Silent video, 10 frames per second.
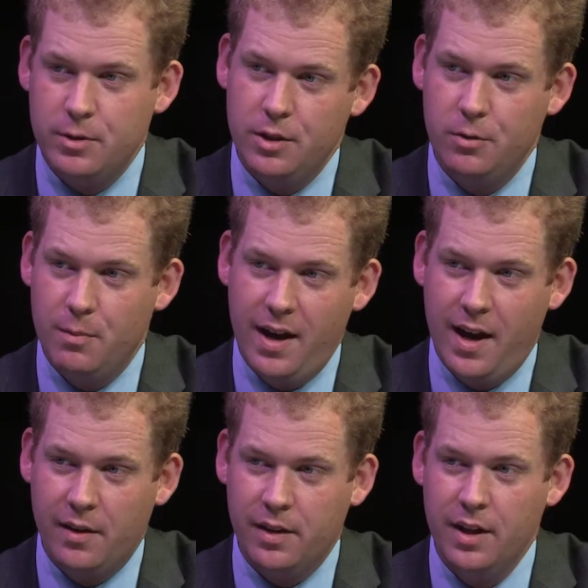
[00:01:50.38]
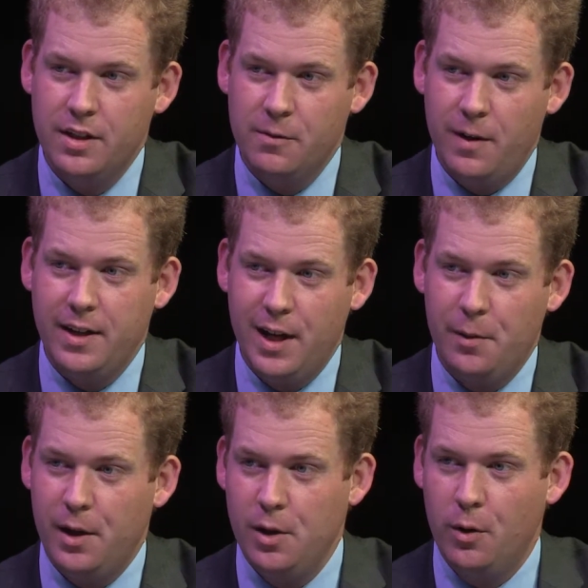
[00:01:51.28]
when you do the math to find
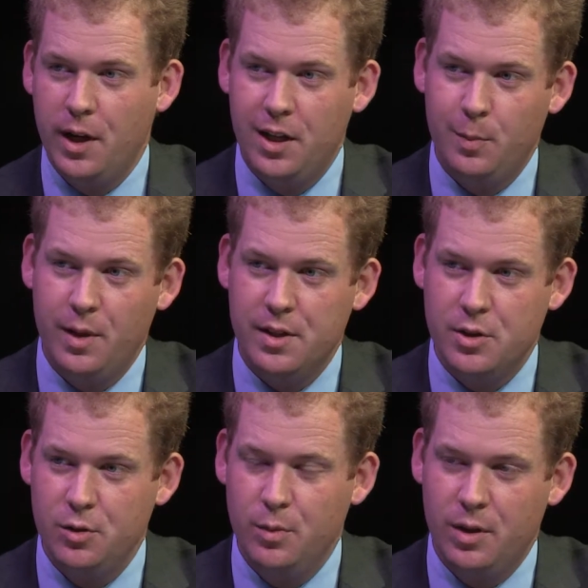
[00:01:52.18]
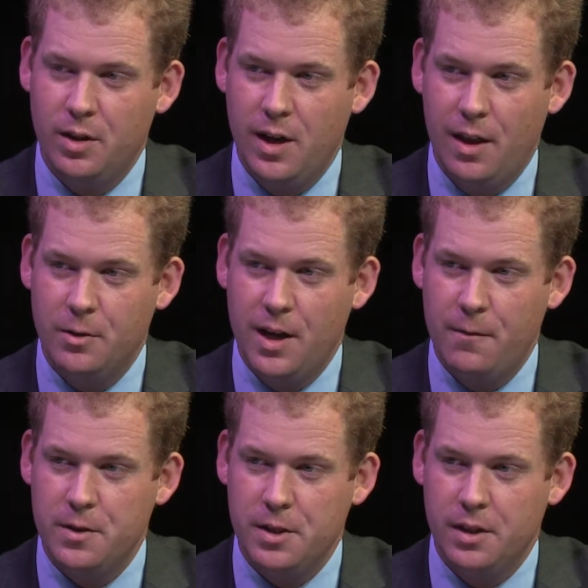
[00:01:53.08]
out that Anoka Hennepin has a $2 million
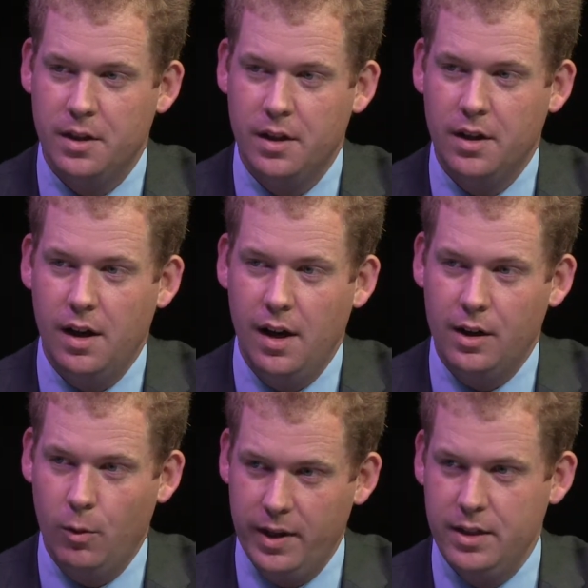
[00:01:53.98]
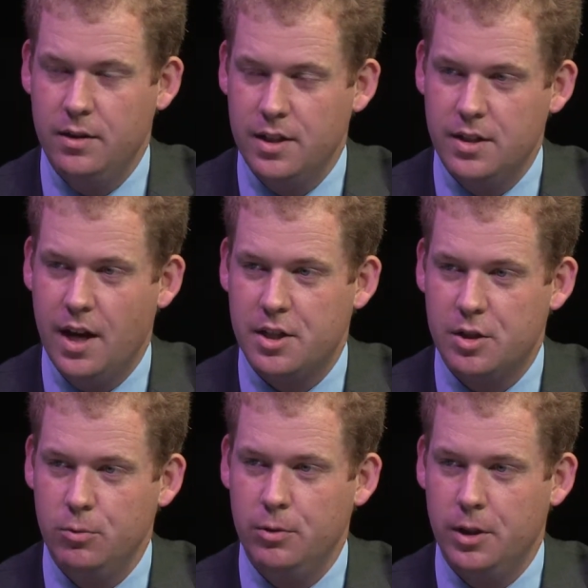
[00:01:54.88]
deficit going into this next
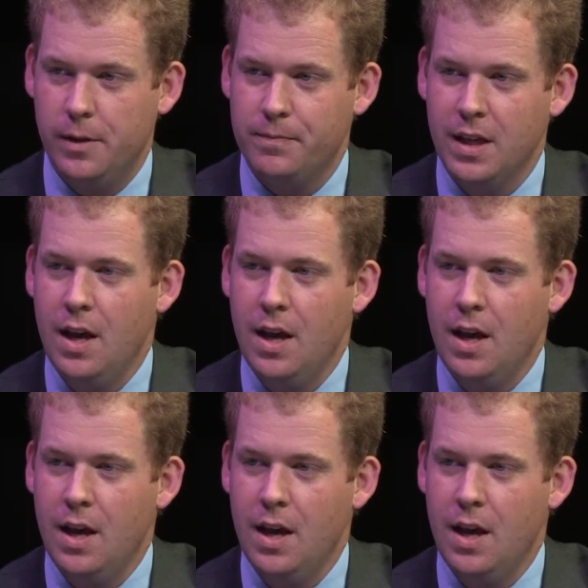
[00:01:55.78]
school year.